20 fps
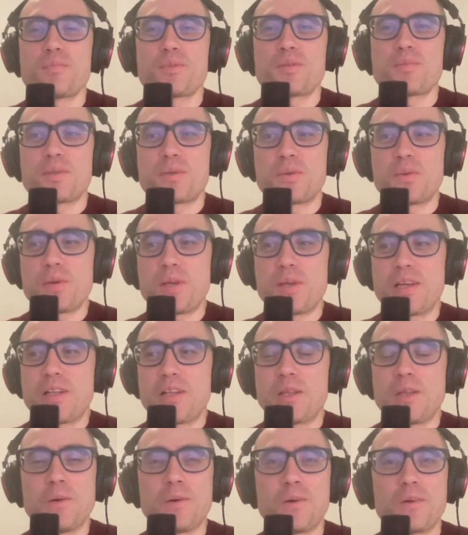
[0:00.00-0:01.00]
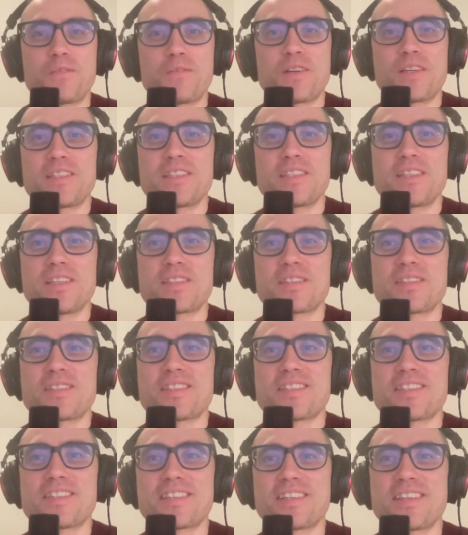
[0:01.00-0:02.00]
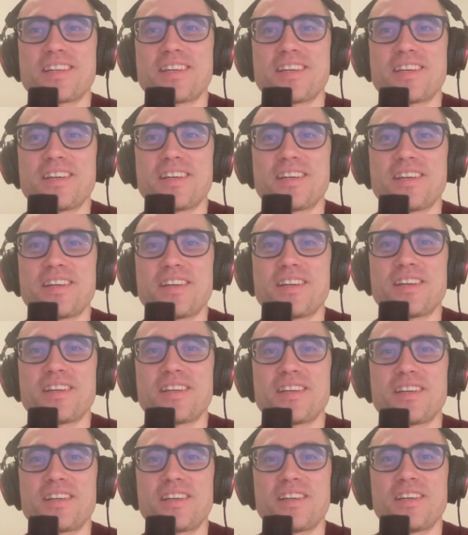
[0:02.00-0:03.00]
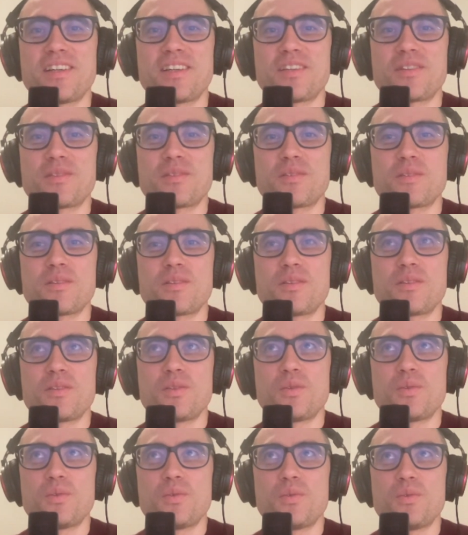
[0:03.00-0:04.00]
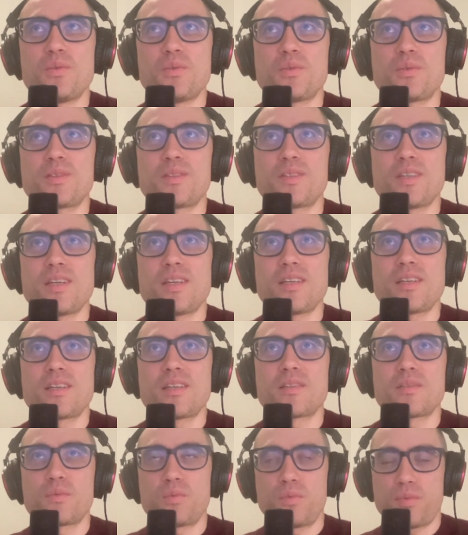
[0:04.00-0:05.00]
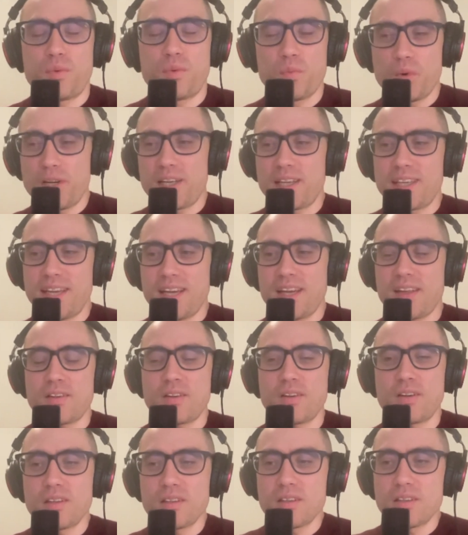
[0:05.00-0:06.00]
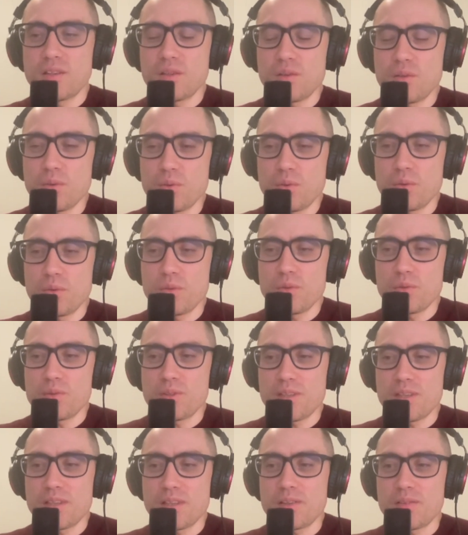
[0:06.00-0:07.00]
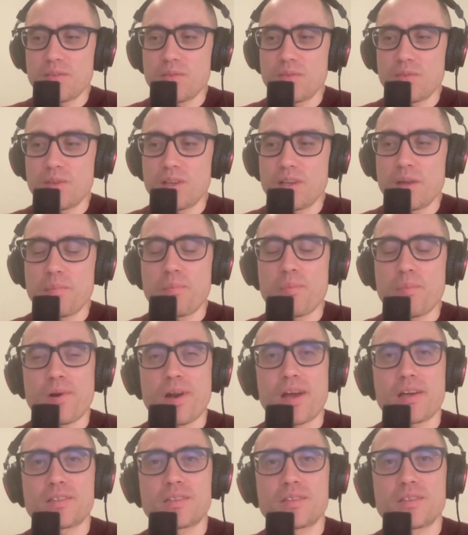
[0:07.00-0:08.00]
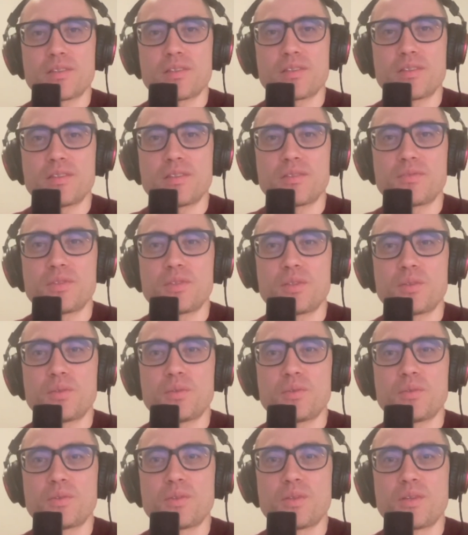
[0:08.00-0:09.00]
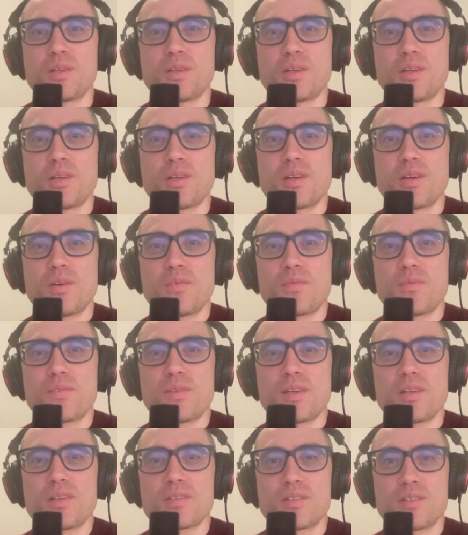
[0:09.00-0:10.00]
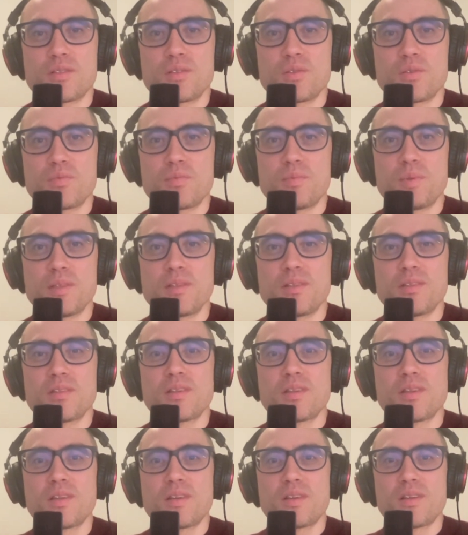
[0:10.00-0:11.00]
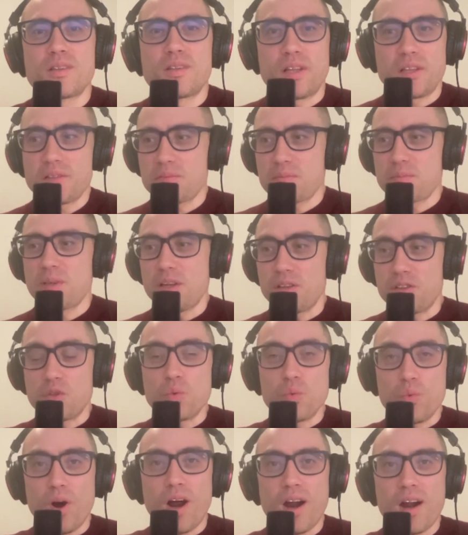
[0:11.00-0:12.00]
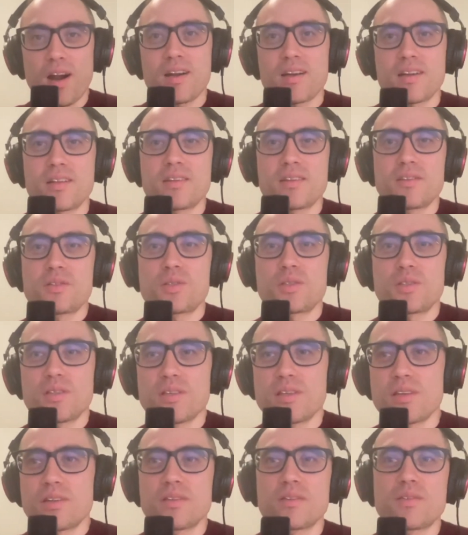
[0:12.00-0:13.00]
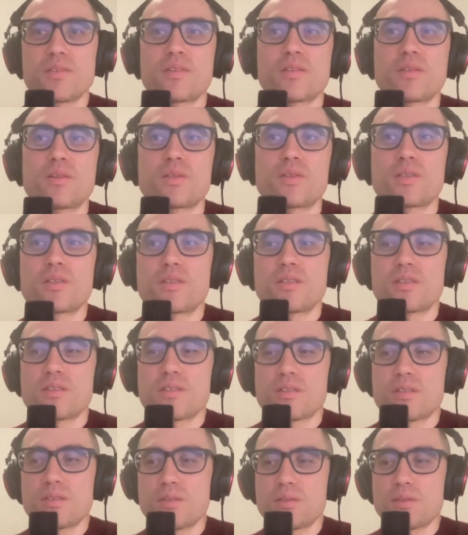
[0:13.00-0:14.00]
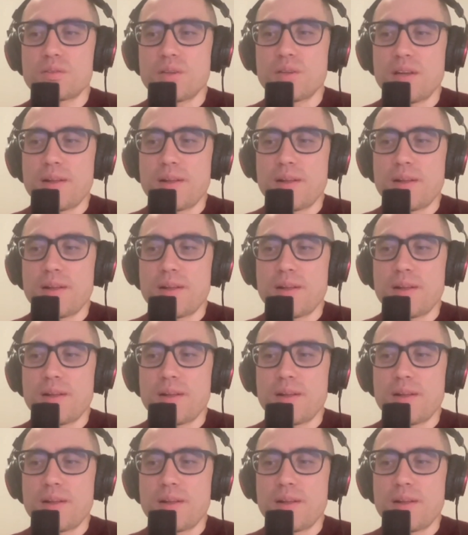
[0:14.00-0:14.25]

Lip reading: to be cooking a lot of ideas. And you take, from what I gather, you take really practical view of things, and you've been like, and you are an engineer and researcher, and so